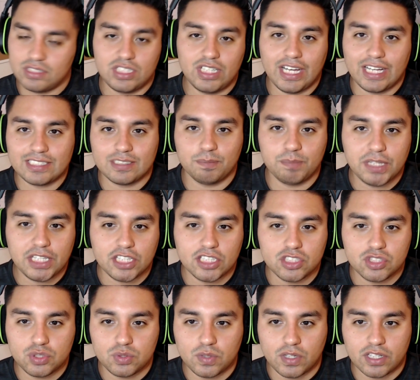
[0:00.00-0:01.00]
she has a big
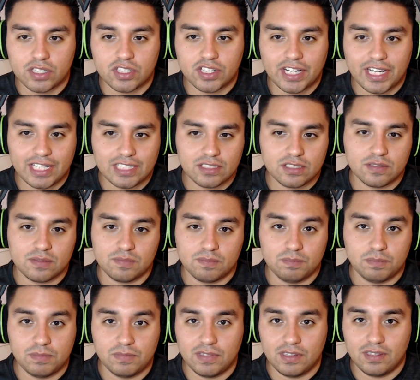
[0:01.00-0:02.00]
issue on her hands,
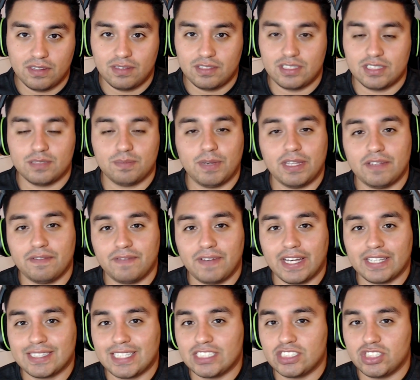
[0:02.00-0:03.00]
just by the
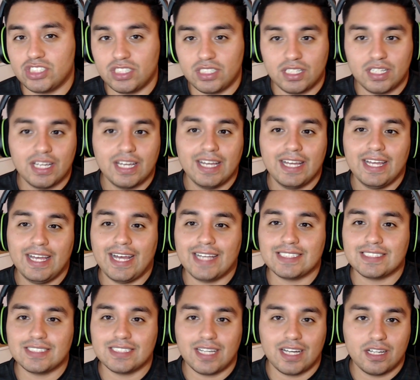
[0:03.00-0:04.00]
fact that she
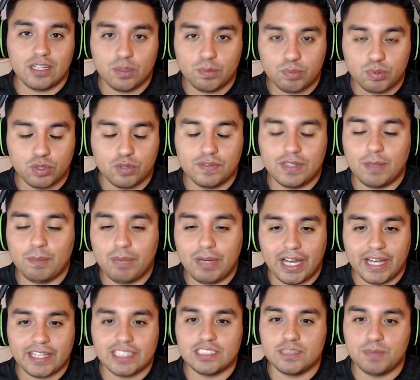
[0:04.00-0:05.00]
has not approved a
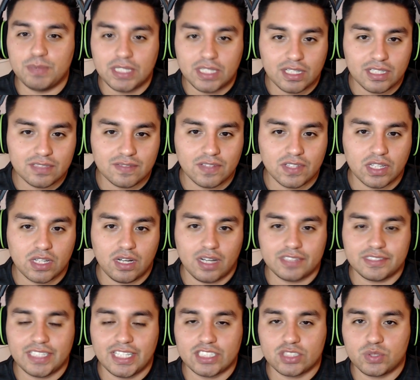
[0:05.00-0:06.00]
package because of the
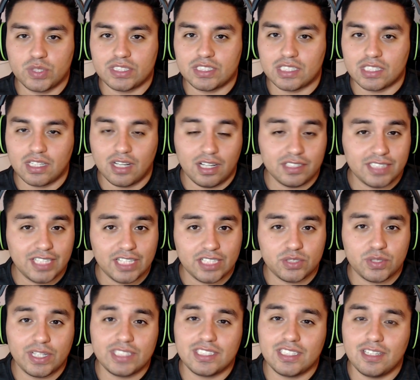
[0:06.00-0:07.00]
contact tracing. Contact
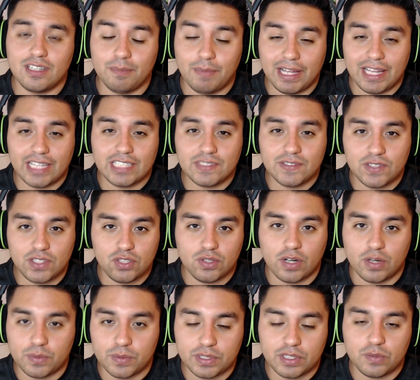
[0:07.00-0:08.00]
tracing, in my last video,
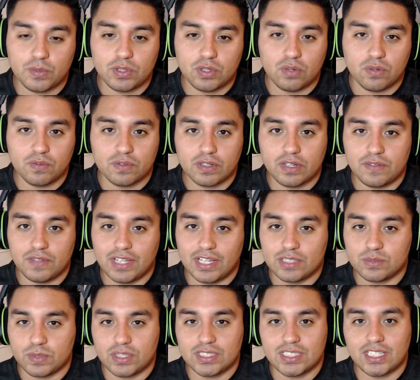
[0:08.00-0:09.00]
I really went over it. If you
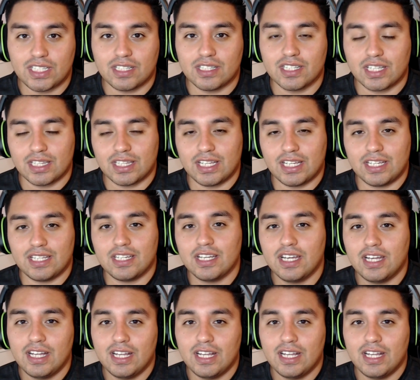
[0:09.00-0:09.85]
guys want to take a look at that,